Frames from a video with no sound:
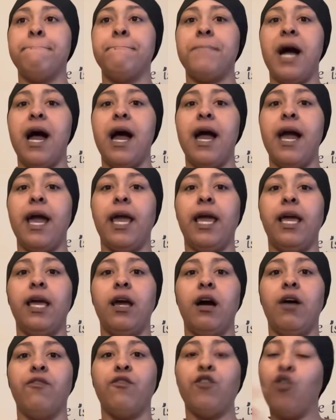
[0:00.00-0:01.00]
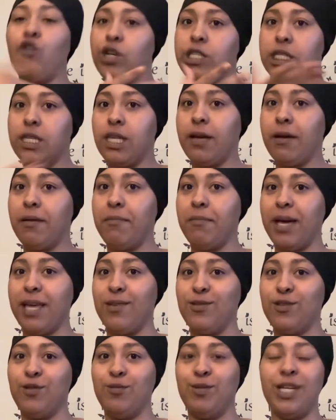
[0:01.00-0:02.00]
my, of course, my
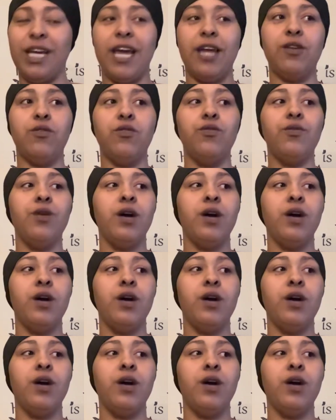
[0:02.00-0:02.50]
YouTube channel.